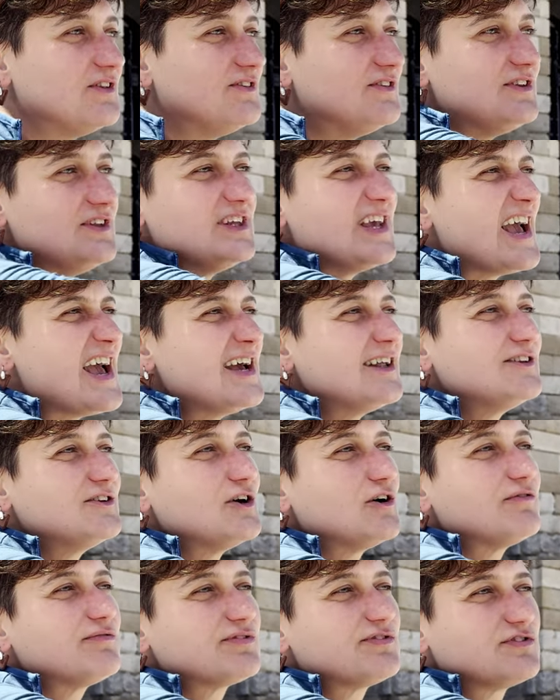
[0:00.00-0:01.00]
the end
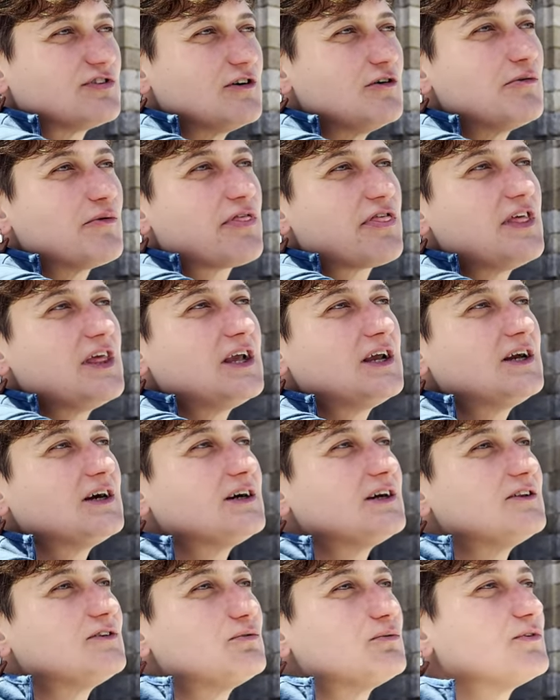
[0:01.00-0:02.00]
of something.
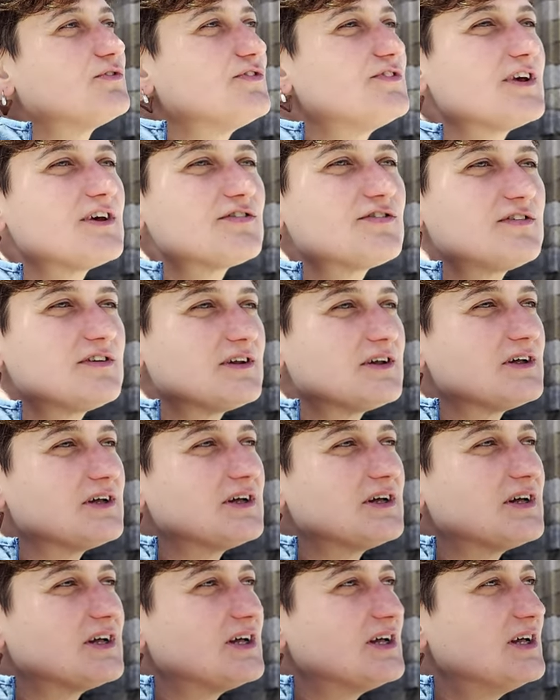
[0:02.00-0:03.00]
It was just
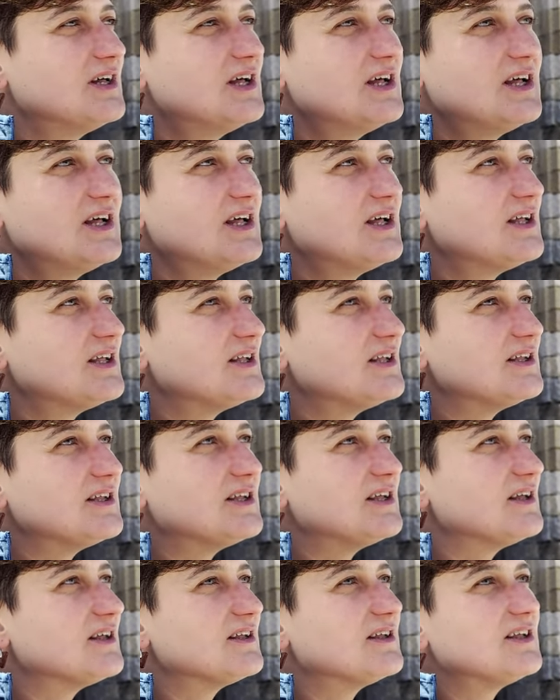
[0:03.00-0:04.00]

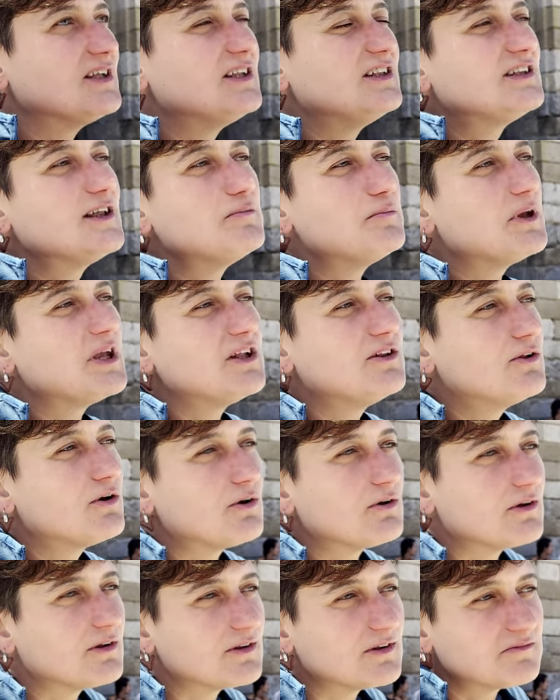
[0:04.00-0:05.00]
in the
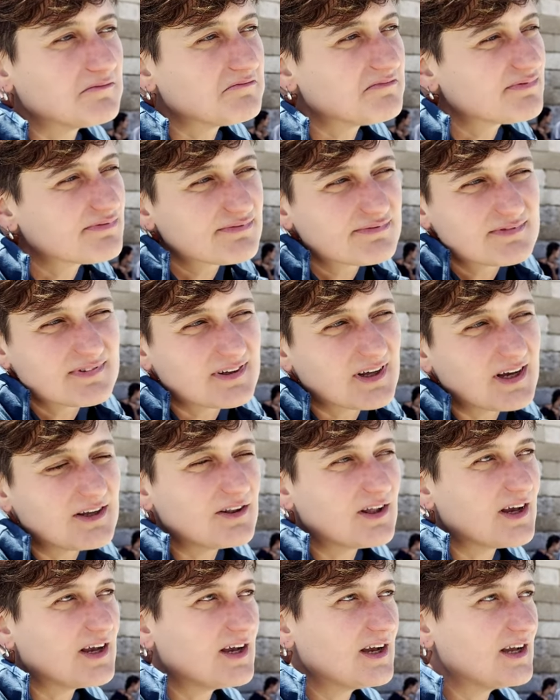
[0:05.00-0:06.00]
middle.
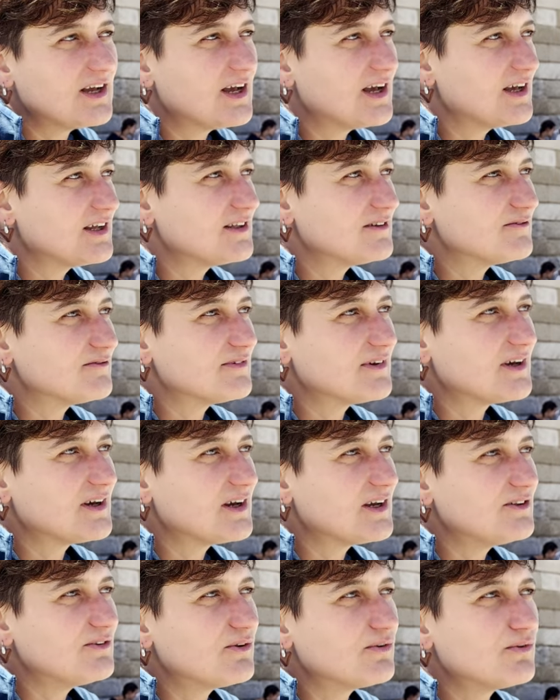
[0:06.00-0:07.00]

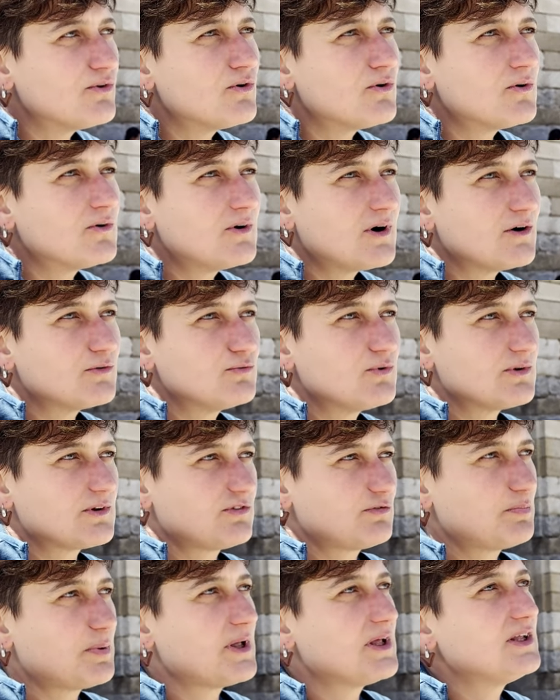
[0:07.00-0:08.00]
I don't know how to
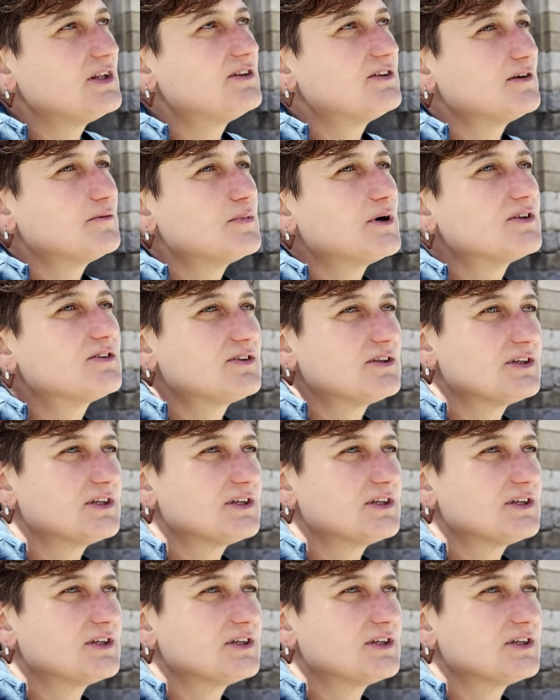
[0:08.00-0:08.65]
explain it, but